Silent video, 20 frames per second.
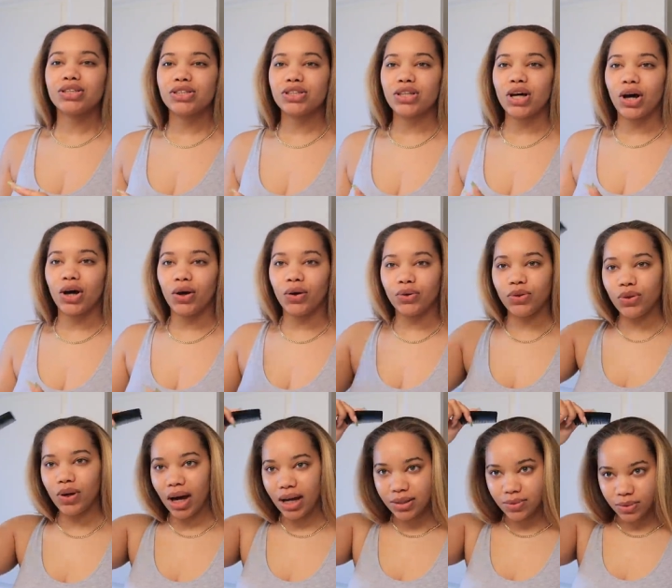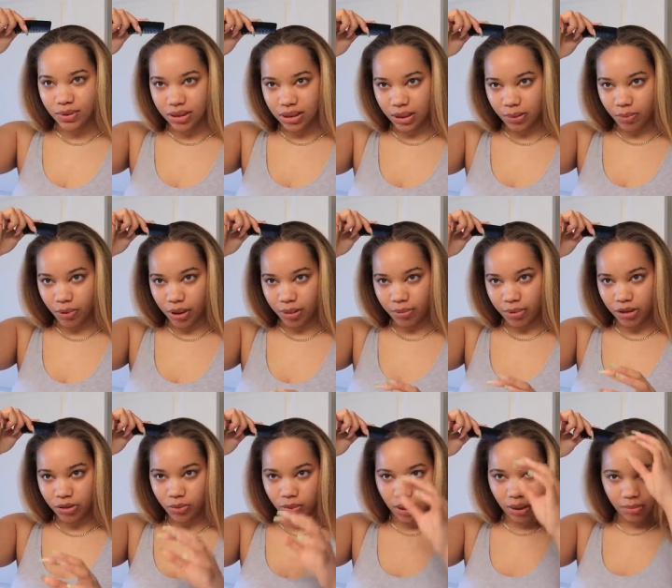So you guys will see pretty
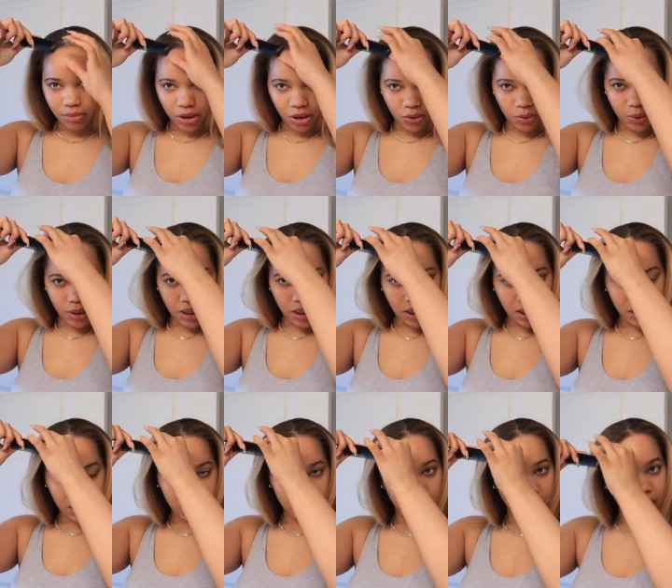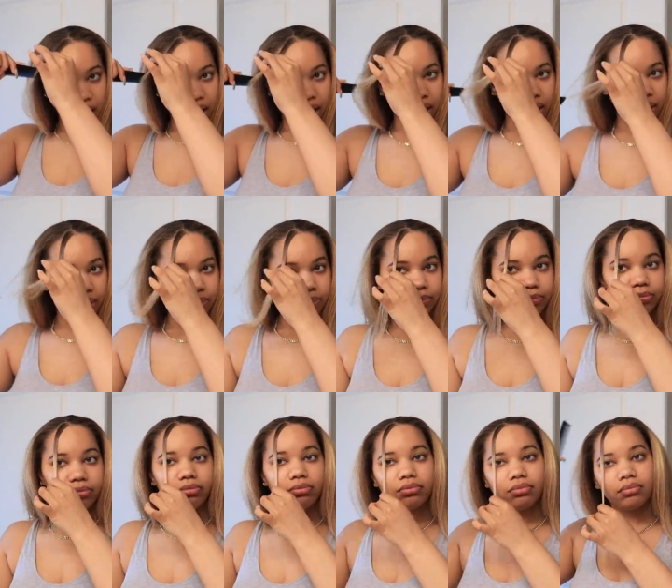much what I'm doing. Um,
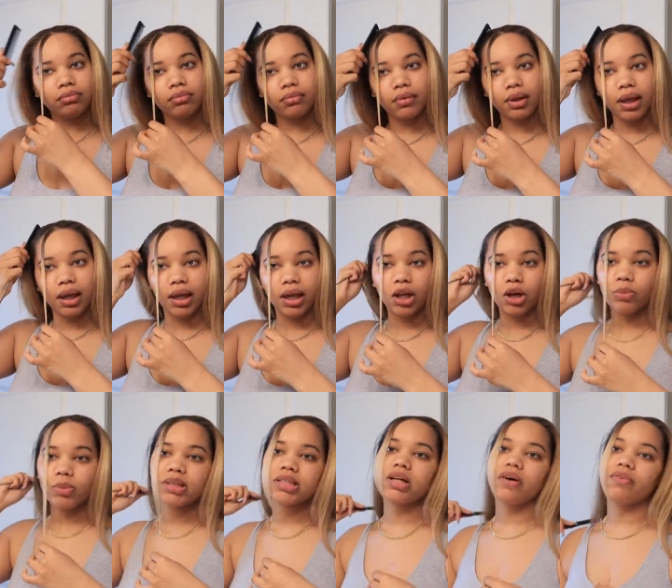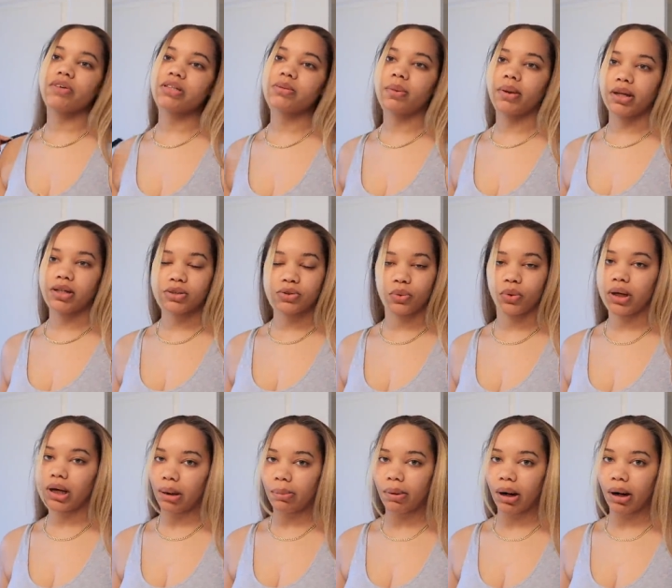it'll be self-explanatory, I